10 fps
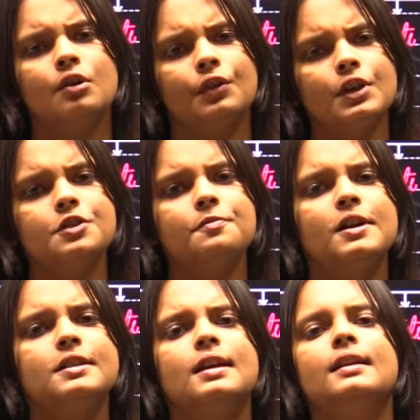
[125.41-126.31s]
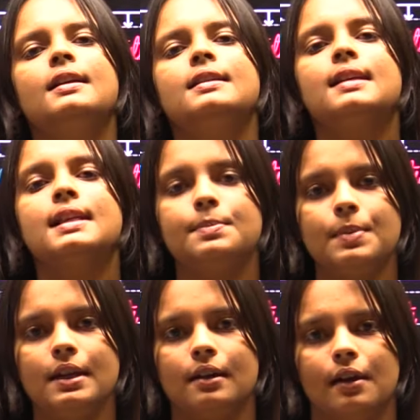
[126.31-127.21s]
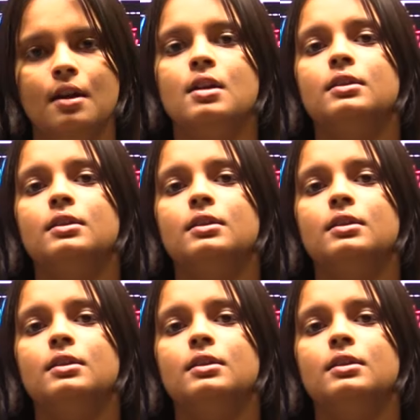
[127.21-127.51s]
First person is the speaker,